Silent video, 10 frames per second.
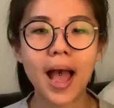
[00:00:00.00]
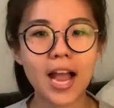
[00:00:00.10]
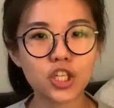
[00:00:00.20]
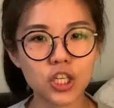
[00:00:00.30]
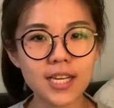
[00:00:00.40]

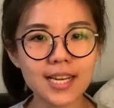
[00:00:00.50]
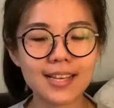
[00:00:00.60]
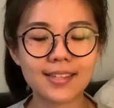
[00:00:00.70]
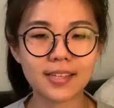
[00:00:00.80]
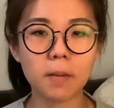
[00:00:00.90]
Passion
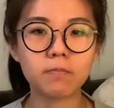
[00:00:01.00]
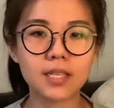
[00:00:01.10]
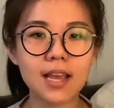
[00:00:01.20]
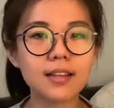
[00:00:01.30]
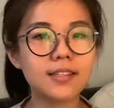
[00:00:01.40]
is
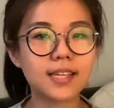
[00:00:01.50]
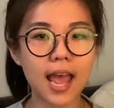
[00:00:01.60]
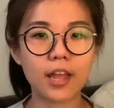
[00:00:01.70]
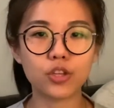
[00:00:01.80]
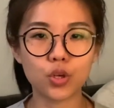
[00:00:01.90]
something
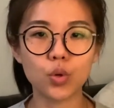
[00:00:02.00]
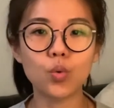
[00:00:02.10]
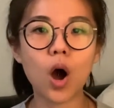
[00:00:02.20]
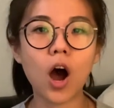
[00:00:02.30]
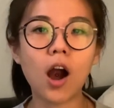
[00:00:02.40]
that
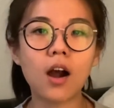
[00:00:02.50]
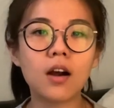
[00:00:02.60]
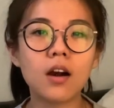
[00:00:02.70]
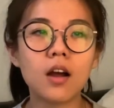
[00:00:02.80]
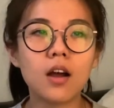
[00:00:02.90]
you
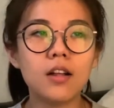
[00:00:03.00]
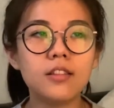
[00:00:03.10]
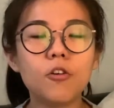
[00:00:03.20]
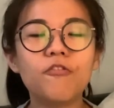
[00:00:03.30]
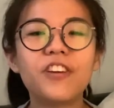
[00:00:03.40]
are
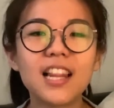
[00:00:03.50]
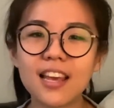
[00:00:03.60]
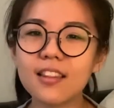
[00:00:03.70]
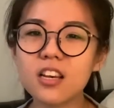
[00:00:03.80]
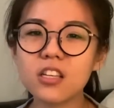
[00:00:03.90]
the
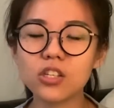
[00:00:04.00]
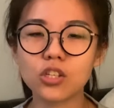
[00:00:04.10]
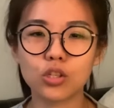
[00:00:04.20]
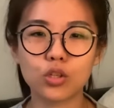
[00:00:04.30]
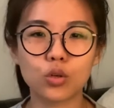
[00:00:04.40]

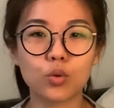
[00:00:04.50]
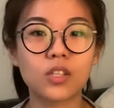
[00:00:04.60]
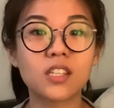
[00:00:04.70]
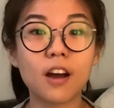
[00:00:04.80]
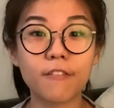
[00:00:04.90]
willingness to
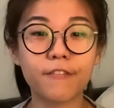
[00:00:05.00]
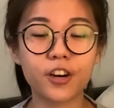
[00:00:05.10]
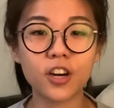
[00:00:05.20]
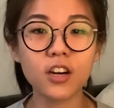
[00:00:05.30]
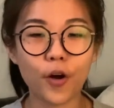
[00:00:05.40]

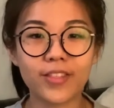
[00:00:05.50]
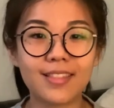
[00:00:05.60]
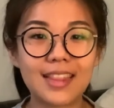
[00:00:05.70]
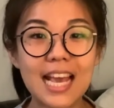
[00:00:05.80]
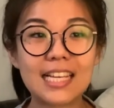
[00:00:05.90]
suffer for the
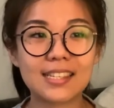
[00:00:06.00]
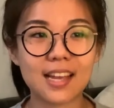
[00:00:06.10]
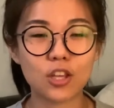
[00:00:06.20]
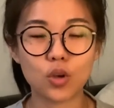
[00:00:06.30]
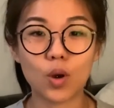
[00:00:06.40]
things
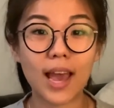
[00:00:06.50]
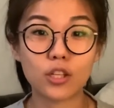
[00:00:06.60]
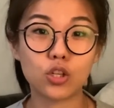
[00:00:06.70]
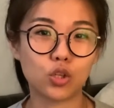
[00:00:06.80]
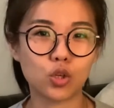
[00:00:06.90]
that you
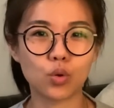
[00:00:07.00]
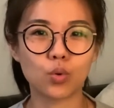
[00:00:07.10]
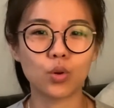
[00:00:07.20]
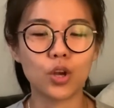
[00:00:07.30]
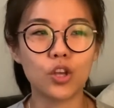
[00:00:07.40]
like to do.
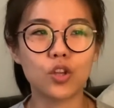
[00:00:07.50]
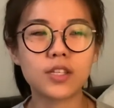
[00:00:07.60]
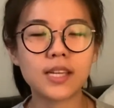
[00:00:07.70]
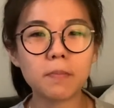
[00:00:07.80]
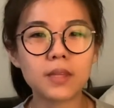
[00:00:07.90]

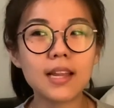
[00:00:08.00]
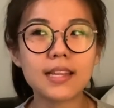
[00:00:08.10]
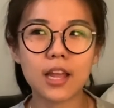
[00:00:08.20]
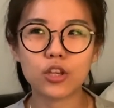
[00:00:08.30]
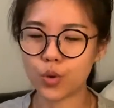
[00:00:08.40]
Something
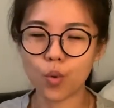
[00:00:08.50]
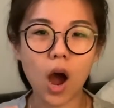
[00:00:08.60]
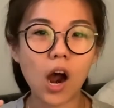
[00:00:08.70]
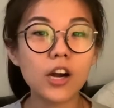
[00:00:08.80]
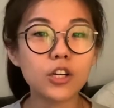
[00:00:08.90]
that you
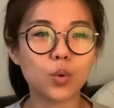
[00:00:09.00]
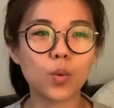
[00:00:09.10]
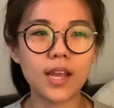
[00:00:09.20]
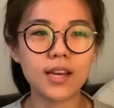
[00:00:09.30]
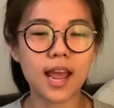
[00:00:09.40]
are
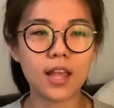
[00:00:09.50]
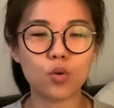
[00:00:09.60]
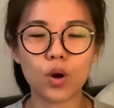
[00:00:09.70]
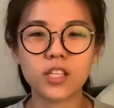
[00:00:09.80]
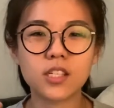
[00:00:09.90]
doing that
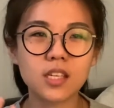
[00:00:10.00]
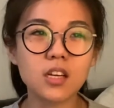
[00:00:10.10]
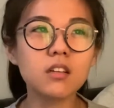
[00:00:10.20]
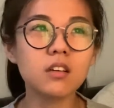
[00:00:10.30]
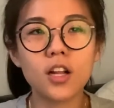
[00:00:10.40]
you are
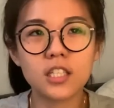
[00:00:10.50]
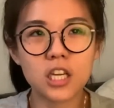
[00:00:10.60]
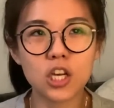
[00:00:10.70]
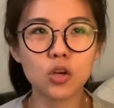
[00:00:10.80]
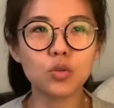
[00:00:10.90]
still
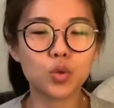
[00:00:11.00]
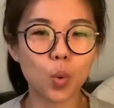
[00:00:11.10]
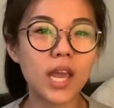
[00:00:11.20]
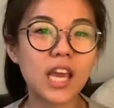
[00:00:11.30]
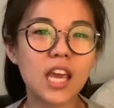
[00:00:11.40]
continue
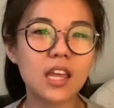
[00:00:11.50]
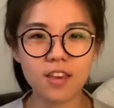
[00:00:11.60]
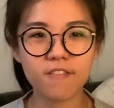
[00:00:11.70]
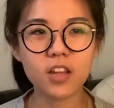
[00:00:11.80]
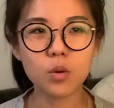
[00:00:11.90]
doing it
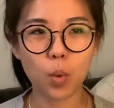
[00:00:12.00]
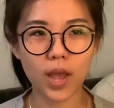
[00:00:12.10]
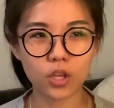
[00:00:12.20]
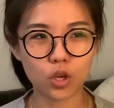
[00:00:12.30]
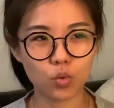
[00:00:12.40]
even
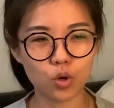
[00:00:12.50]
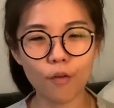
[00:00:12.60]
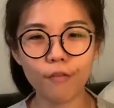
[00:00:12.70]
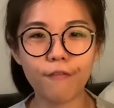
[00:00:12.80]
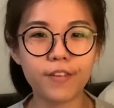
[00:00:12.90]
when you
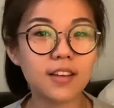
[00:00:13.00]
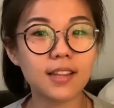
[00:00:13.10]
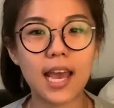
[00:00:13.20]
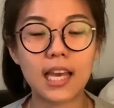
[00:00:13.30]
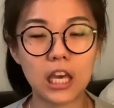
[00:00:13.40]
don't feel
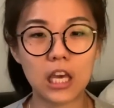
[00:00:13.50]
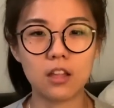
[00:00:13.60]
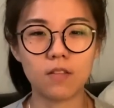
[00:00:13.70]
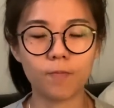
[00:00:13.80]
like it.